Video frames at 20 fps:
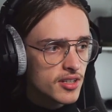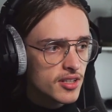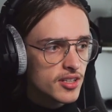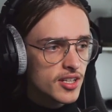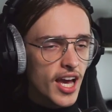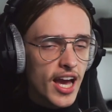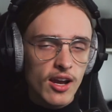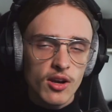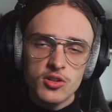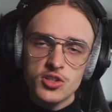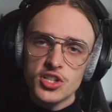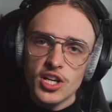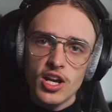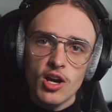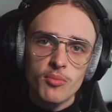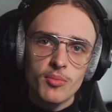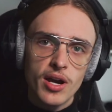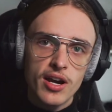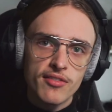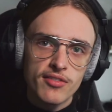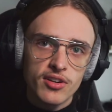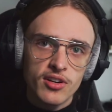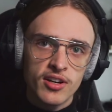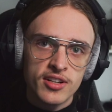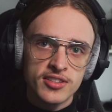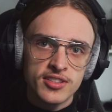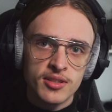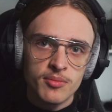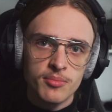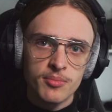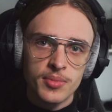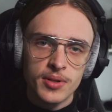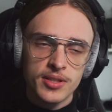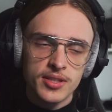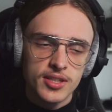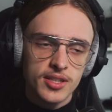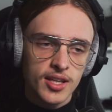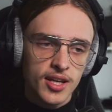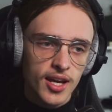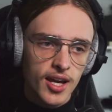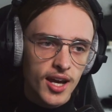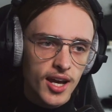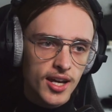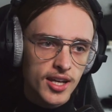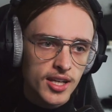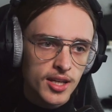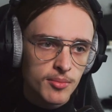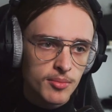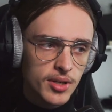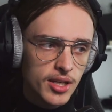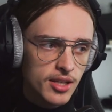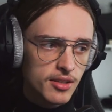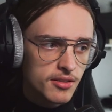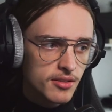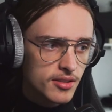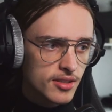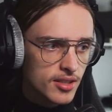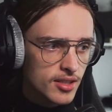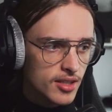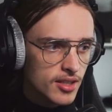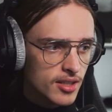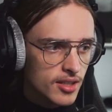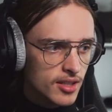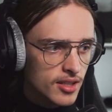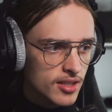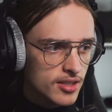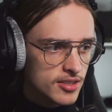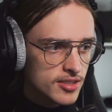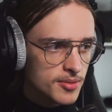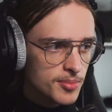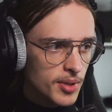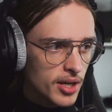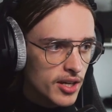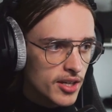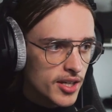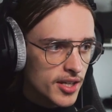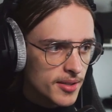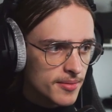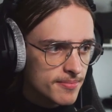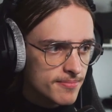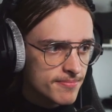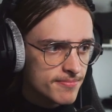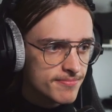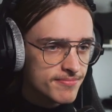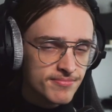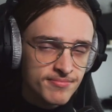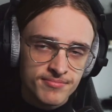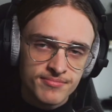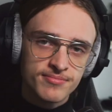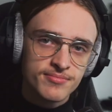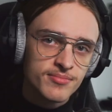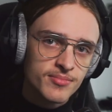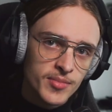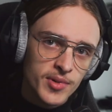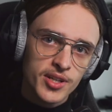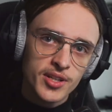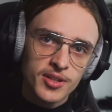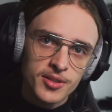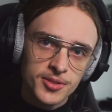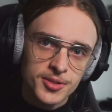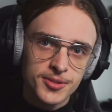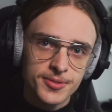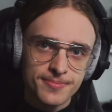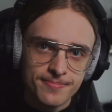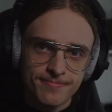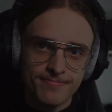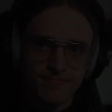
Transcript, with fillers: yeah, go check out my other content. But uh, yeah, man, that's about it. Adios.